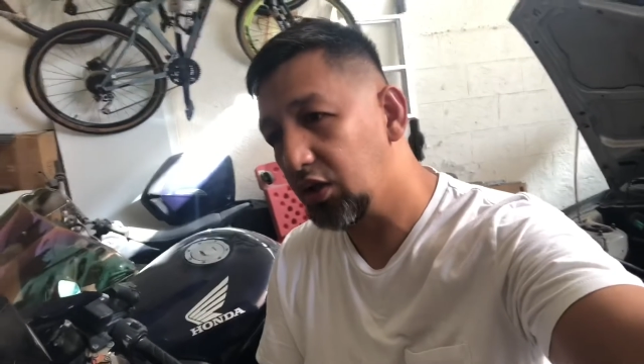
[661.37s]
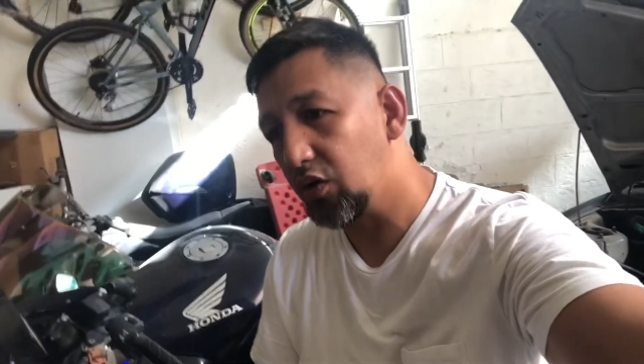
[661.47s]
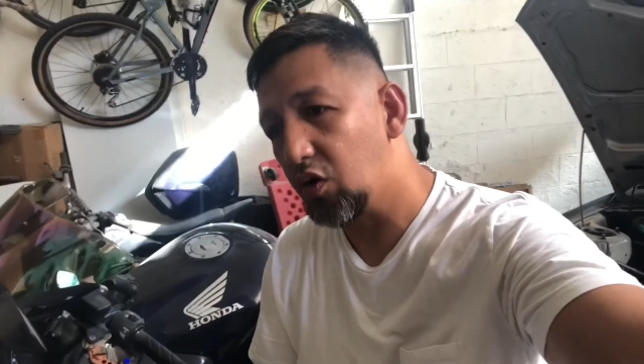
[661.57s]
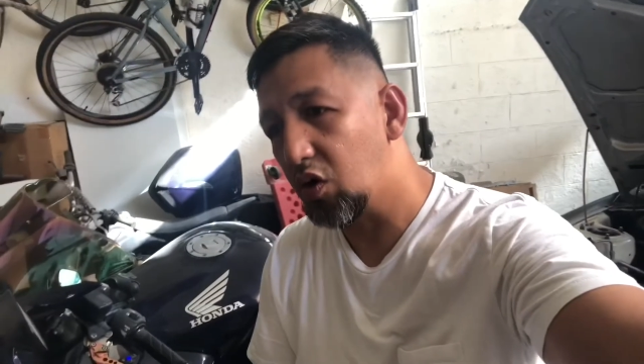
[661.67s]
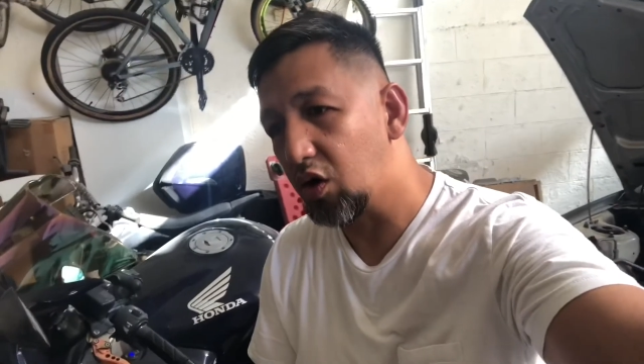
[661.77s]

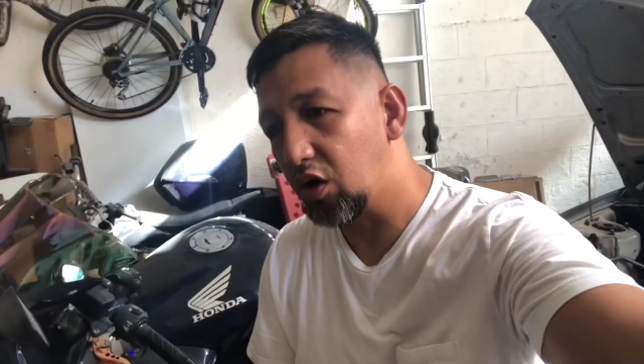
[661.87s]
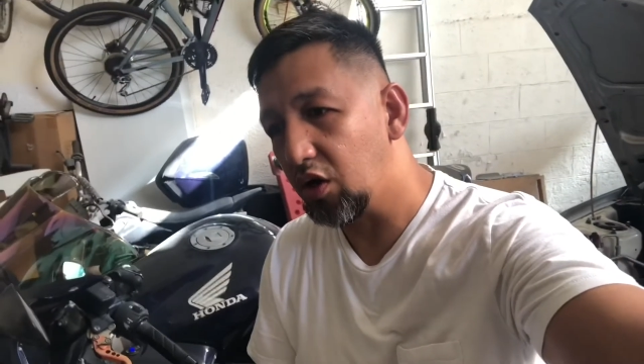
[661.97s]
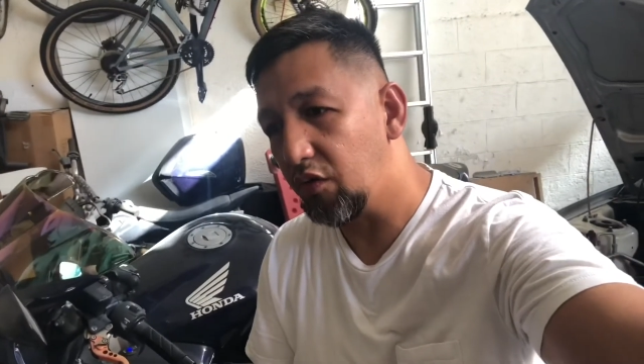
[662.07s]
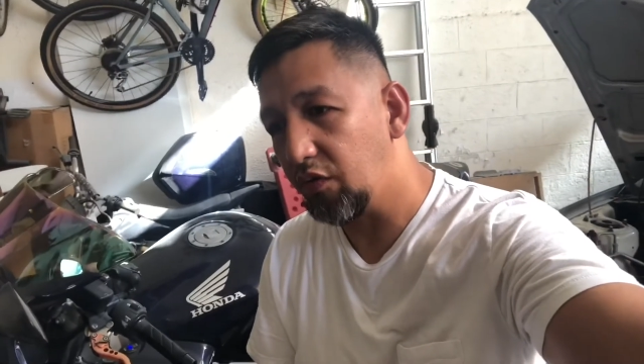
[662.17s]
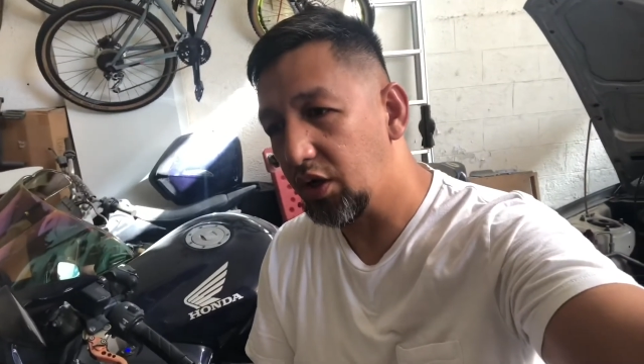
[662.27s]
or
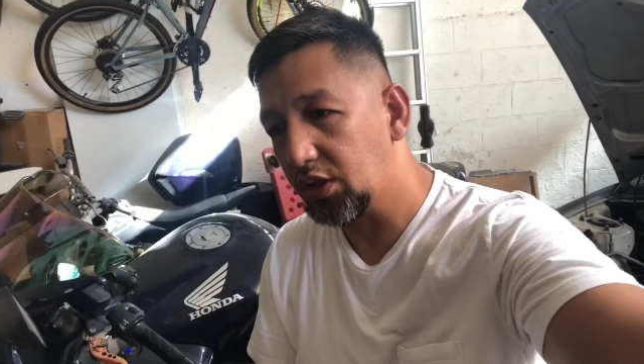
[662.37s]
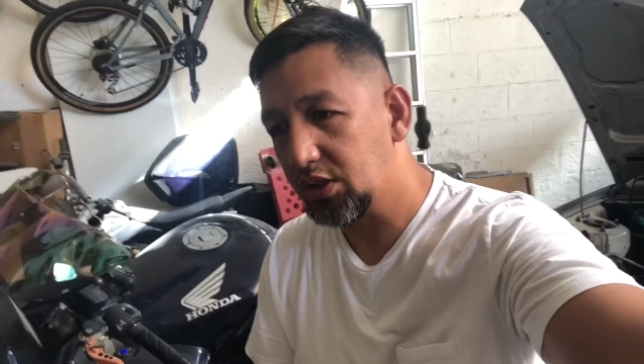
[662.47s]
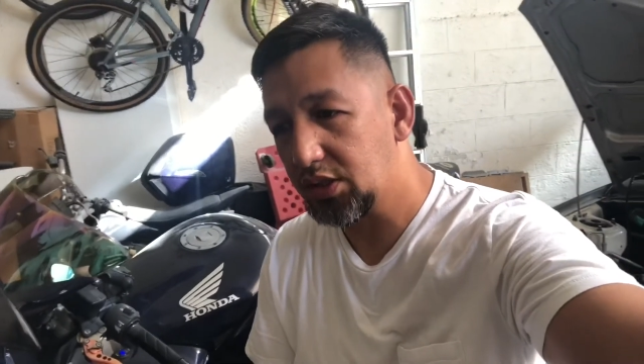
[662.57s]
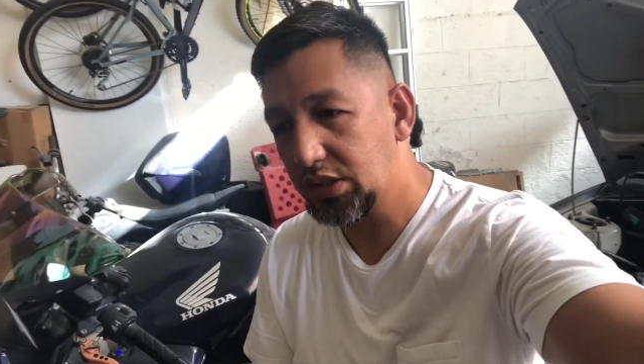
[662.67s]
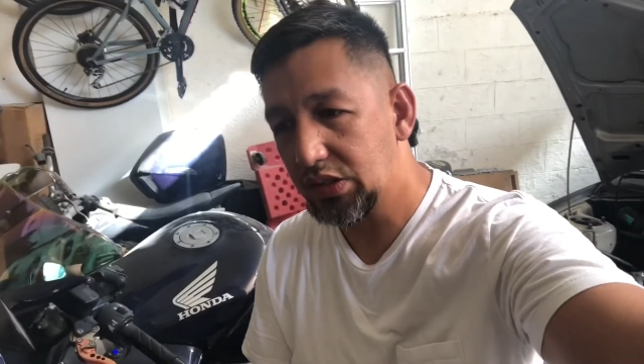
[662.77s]
if
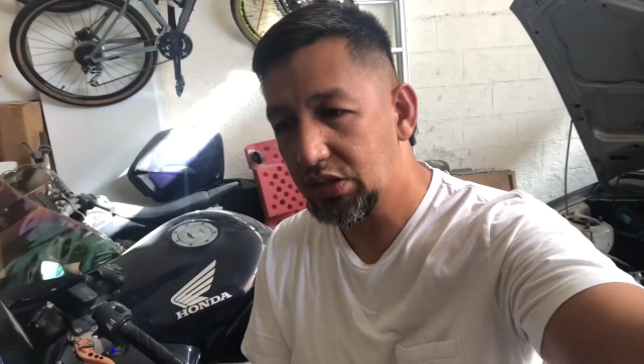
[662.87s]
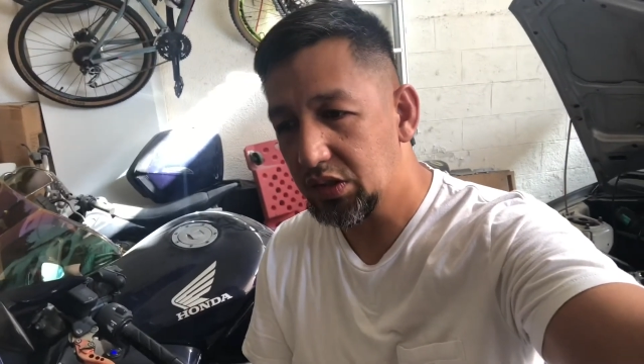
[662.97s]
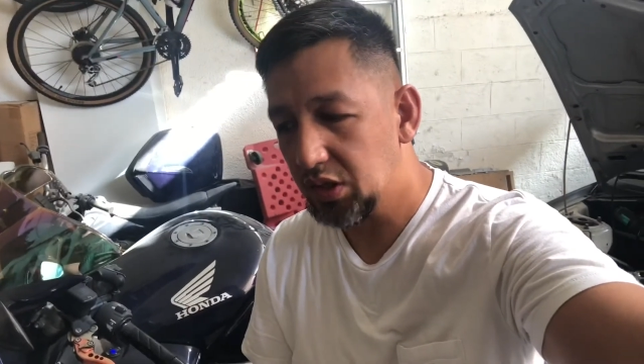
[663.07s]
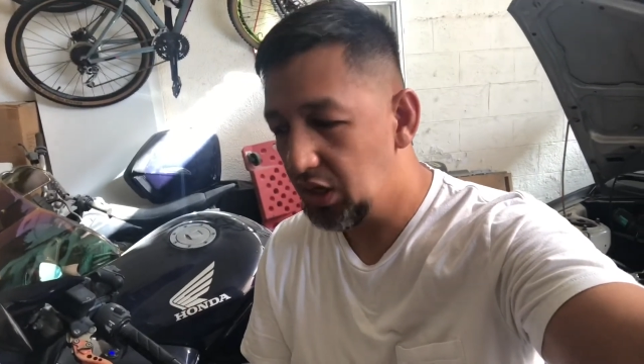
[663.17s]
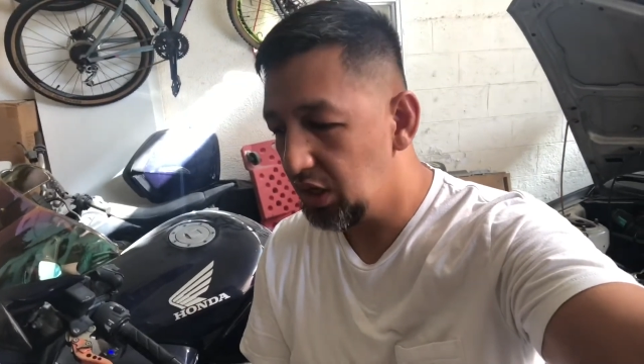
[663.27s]
it's